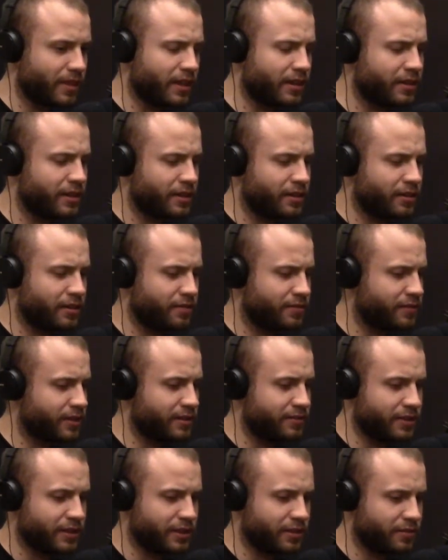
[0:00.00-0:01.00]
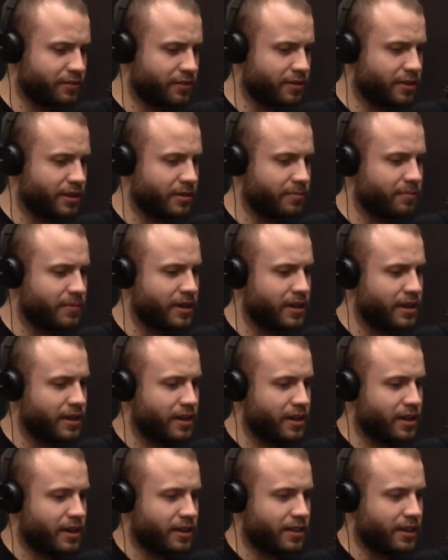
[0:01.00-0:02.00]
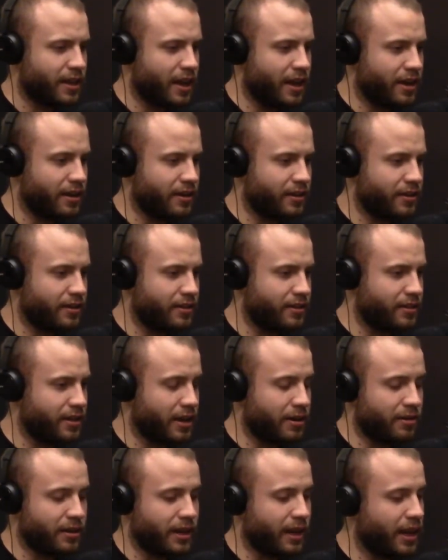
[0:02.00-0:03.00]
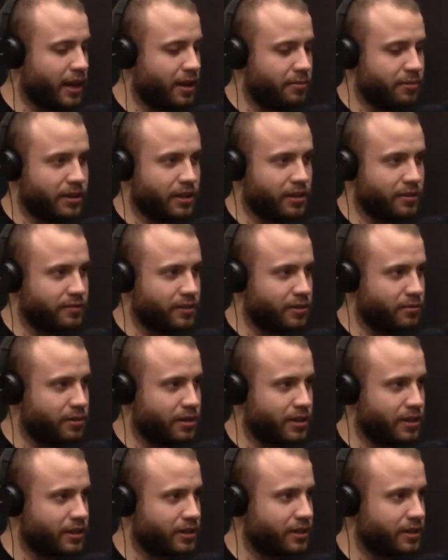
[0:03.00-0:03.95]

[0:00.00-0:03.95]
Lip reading: Did a free video for them. Then they were like, hey, we love your work.